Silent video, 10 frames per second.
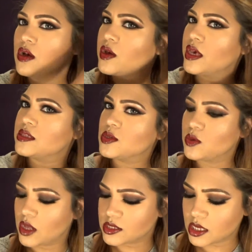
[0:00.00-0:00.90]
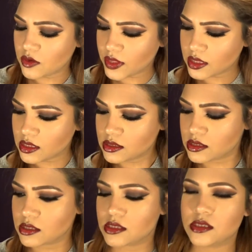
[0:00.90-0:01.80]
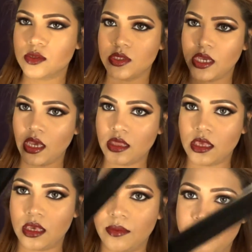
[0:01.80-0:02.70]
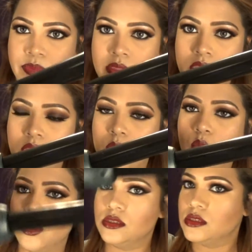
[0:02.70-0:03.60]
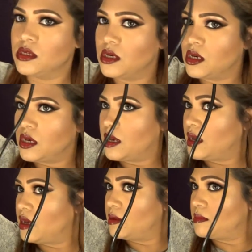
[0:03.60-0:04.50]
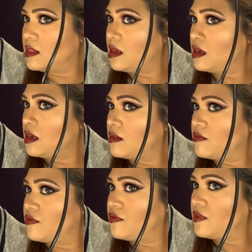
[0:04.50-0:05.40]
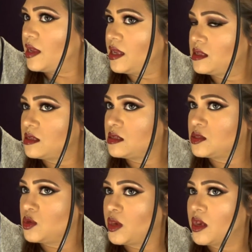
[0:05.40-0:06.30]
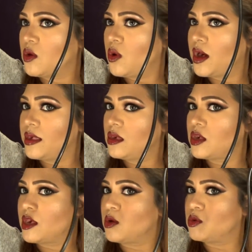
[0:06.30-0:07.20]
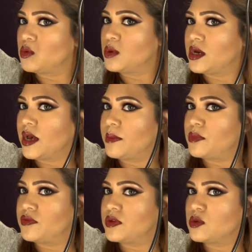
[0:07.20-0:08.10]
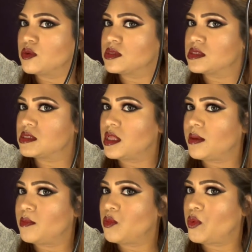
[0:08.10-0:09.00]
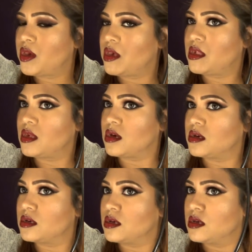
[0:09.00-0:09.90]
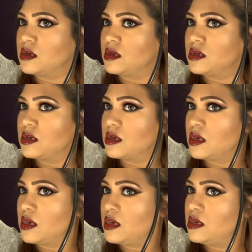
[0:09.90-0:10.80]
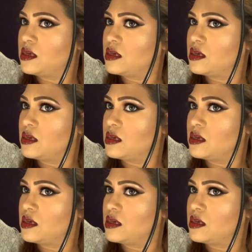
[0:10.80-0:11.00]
Okay, so I'll start off like this. So taking the wand, I'm laying it flat. So you can go higher, you can go lower. I prefer to go somewhere here. Okay,